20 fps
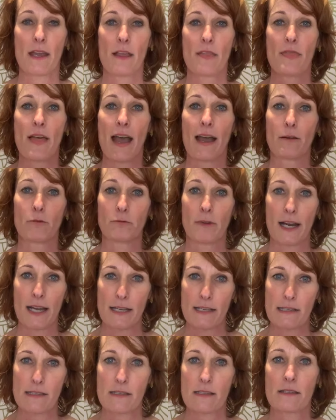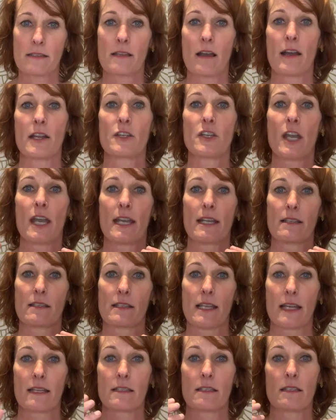that rest and digest,
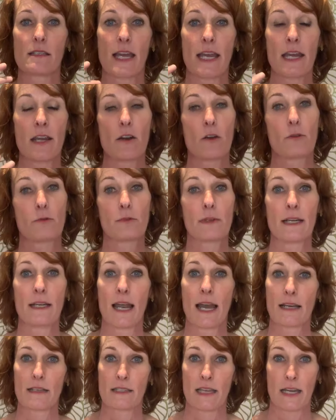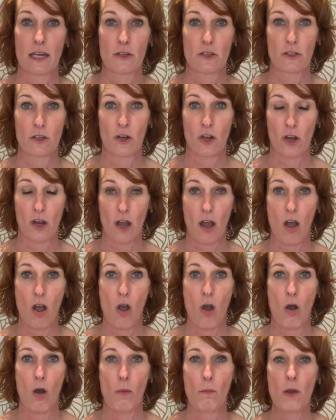that state of relaxation and
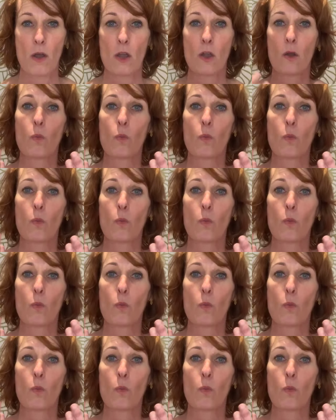calm,